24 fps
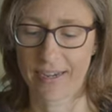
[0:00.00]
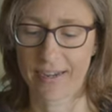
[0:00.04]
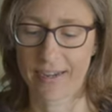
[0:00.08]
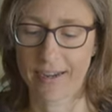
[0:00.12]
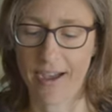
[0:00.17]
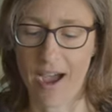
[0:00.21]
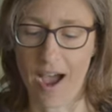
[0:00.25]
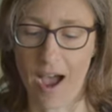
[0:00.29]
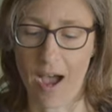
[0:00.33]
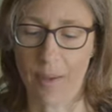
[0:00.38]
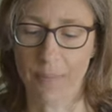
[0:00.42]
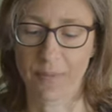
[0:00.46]

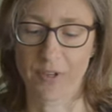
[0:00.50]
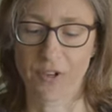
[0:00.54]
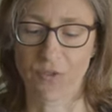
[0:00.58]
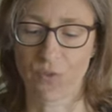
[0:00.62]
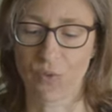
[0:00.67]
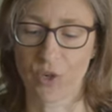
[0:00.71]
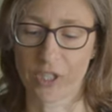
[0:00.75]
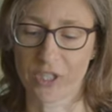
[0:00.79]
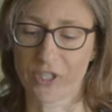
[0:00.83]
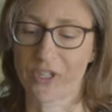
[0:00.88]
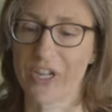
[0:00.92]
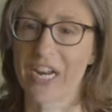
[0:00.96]
copy of
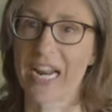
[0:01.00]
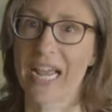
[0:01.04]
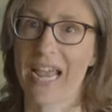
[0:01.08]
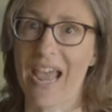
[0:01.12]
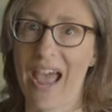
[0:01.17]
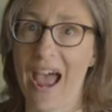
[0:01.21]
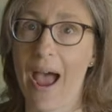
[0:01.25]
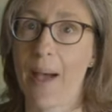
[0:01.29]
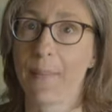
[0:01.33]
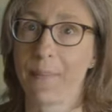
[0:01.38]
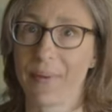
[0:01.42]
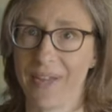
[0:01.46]
what's going to
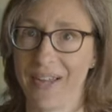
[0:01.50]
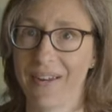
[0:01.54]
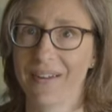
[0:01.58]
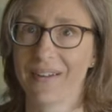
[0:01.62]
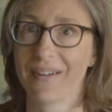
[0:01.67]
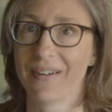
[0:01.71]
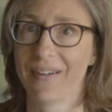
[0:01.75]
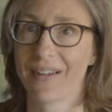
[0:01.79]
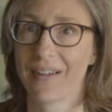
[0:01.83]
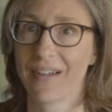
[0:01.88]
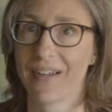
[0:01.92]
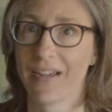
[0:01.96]

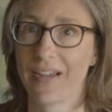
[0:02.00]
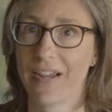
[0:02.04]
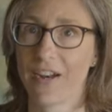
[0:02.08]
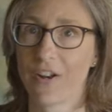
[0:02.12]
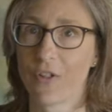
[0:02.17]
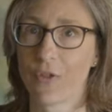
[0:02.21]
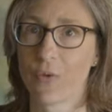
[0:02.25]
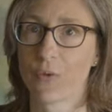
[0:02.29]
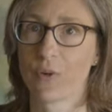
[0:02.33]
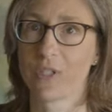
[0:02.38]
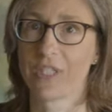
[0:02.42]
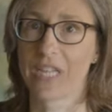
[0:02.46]
happen. In
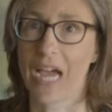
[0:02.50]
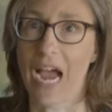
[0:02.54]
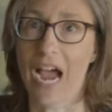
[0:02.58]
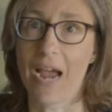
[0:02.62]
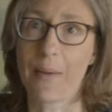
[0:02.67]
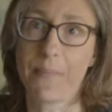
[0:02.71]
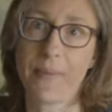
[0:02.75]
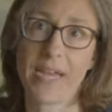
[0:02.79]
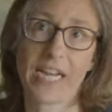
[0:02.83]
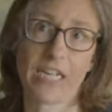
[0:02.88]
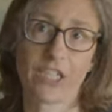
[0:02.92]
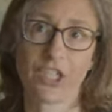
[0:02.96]
other words,
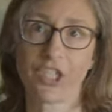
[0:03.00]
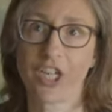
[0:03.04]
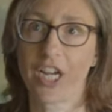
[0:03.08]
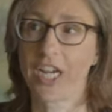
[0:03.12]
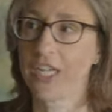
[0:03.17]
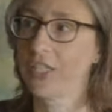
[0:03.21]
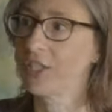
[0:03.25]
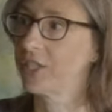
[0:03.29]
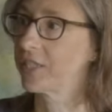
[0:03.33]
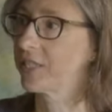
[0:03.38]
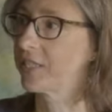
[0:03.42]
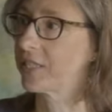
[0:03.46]
I make
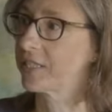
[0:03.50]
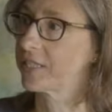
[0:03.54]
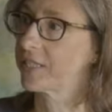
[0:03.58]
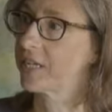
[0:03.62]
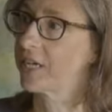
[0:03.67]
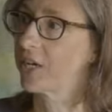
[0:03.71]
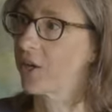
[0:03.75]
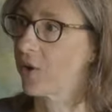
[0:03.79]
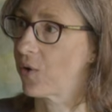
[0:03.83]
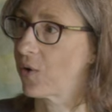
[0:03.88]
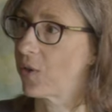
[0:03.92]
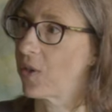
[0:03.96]
changes as
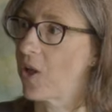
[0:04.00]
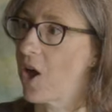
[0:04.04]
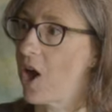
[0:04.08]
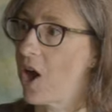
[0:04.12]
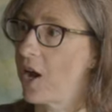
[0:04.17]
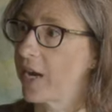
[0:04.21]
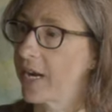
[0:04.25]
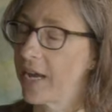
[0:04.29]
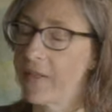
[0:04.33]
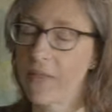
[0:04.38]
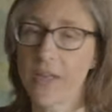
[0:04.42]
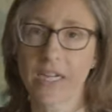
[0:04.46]
I go
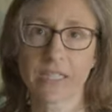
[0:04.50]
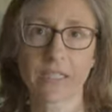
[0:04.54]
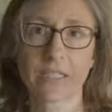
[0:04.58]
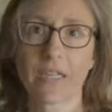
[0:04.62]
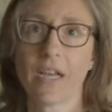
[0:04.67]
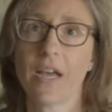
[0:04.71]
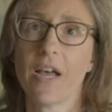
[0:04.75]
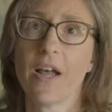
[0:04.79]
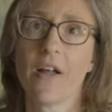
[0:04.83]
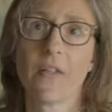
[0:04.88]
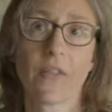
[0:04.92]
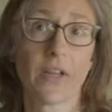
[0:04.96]
along. And
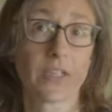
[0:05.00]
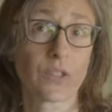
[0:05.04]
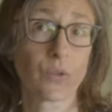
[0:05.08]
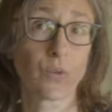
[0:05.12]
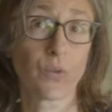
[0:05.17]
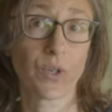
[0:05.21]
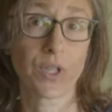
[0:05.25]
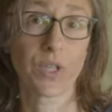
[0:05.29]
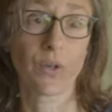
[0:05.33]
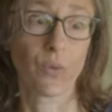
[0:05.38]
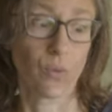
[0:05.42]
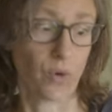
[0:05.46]
that's
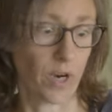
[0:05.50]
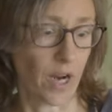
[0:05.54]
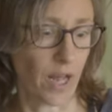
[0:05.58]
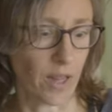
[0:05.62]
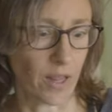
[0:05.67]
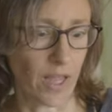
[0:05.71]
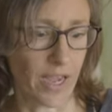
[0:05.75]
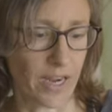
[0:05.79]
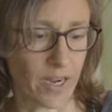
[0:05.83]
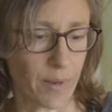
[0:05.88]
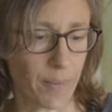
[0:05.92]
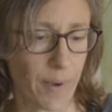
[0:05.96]
really what I
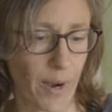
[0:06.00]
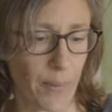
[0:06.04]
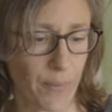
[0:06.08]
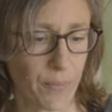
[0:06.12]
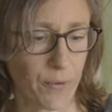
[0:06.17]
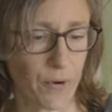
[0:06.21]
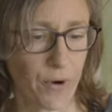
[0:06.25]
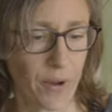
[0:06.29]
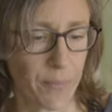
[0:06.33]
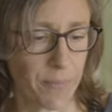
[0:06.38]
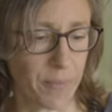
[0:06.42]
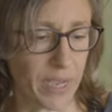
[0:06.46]
like about
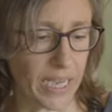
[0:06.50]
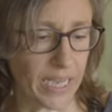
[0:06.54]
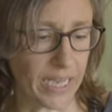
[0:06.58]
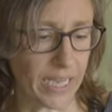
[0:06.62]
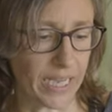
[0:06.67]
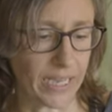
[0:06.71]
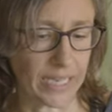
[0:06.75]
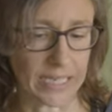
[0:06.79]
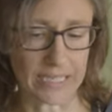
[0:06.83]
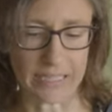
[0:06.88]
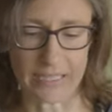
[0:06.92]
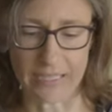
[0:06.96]

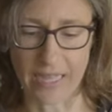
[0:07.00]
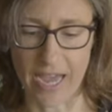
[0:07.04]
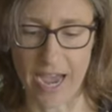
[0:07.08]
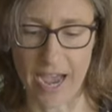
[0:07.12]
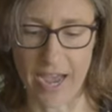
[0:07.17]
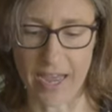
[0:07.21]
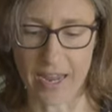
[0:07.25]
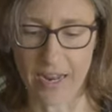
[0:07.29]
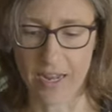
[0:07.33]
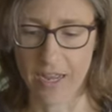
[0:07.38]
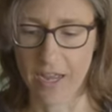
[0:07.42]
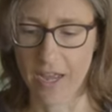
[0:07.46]
printmaking, is
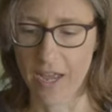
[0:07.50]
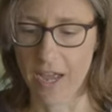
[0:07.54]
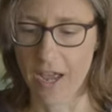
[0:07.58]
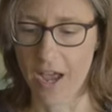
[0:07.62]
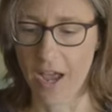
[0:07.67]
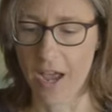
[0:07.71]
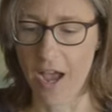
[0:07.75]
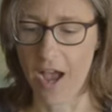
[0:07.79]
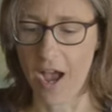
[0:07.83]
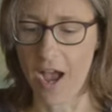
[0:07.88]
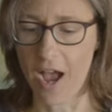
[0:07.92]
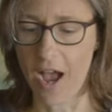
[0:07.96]
that
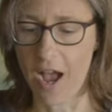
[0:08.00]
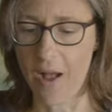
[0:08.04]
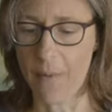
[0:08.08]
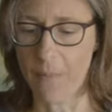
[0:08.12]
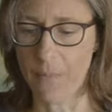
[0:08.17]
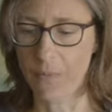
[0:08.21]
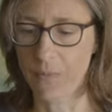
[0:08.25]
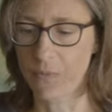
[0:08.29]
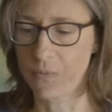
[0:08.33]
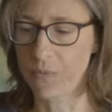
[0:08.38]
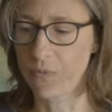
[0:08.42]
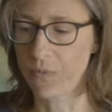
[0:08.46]

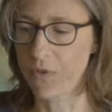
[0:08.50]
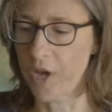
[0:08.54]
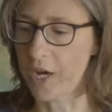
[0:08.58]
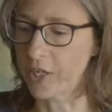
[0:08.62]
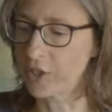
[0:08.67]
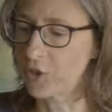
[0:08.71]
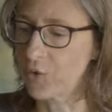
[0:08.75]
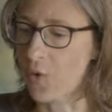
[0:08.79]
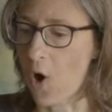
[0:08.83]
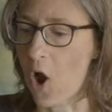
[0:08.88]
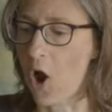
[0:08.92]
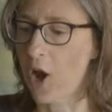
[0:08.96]
a
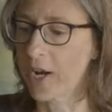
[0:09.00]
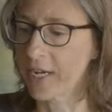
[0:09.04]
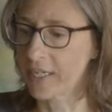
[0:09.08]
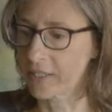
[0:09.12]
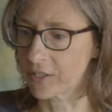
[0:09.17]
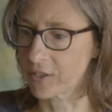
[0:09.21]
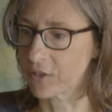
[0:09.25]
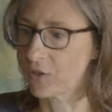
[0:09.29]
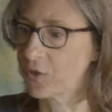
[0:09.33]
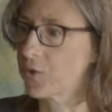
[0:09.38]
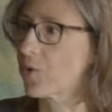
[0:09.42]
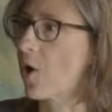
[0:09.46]
drawing
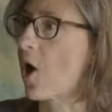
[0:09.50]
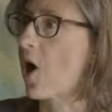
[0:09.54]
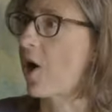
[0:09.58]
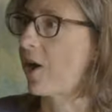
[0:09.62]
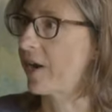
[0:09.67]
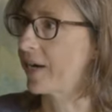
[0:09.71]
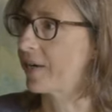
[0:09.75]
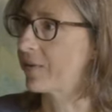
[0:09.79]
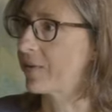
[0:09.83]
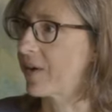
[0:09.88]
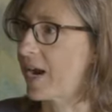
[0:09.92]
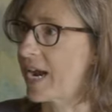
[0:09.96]
is a
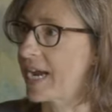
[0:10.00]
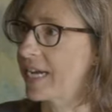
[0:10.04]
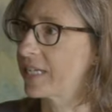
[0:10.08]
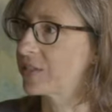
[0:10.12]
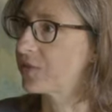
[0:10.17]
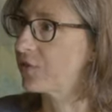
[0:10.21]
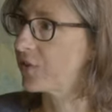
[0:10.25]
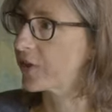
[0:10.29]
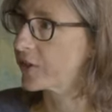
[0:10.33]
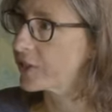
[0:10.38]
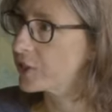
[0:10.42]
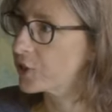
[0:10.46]
drawing, right?
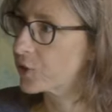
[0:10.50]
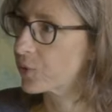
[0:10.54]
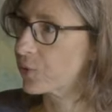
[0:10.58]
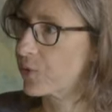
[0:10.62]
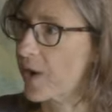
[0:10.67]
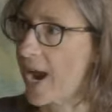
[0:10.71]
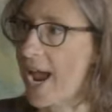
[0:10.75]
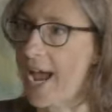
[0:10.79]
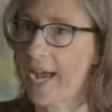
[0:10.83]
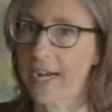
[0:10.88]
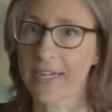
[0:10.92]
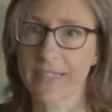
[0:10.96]
It's very
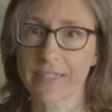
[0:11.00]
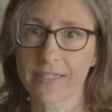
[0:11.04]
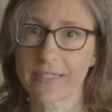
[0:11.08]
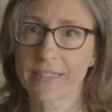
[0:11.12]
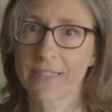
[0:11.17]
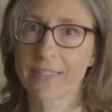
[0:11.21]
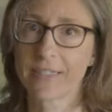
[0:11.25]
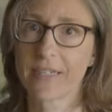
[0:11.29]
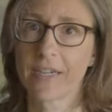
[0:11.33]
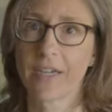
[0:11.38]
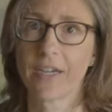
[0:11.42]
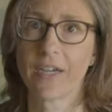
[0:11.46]

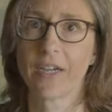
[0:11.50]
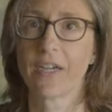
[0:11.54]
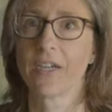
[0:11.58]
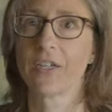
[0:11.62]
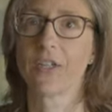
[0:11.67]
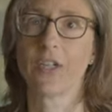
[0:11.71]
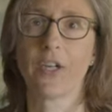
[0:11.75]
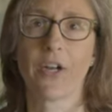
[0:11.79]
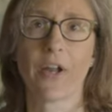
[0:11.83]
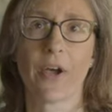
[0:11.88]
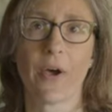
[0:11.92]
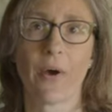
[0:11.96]
direct.
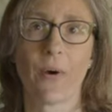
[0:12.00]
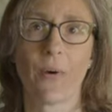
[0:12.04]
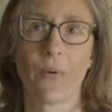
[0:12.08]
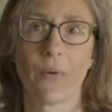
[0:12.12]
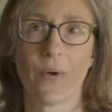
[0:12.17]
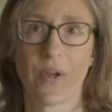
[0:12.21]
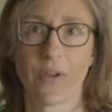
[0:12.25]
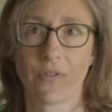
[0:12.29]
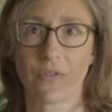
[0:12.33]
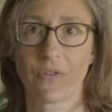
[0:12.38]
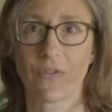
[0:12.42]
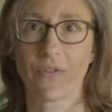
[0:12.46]
You know,
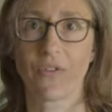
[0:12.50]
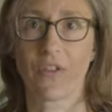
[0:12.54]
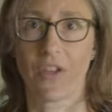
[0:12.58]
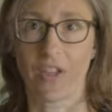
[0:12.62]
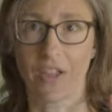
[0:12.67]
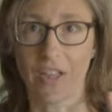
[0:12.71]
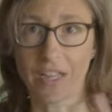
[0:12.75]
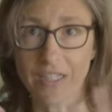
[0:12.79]
it's